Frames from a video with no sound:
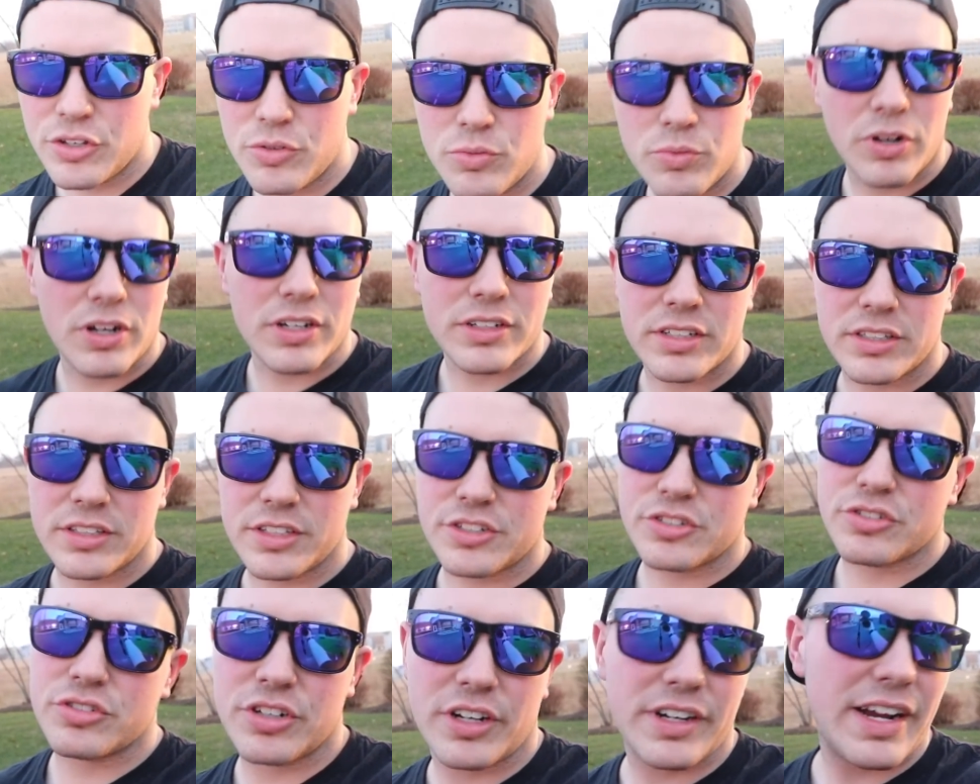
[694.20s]
you want to
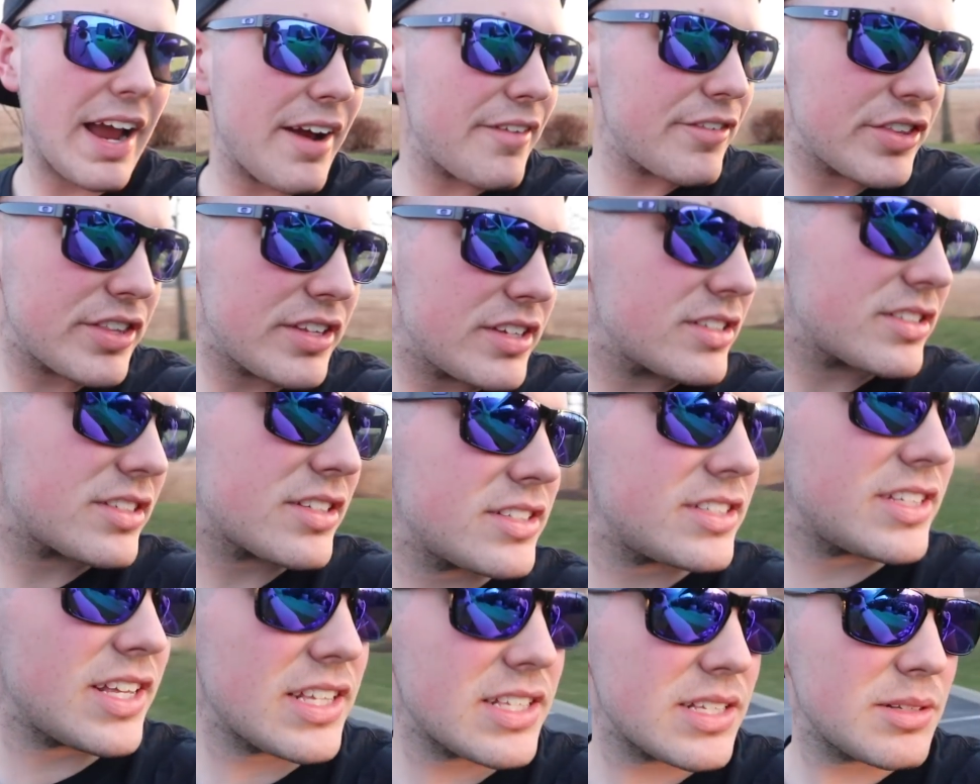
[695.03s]
this truck. Everything's
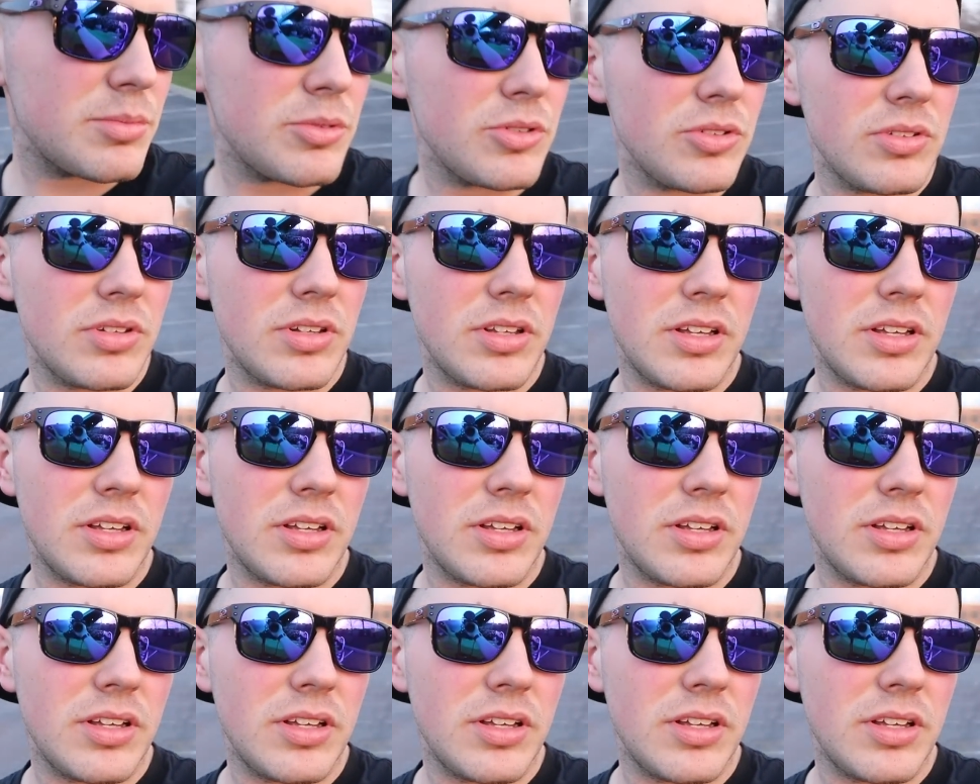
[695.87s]
accessible,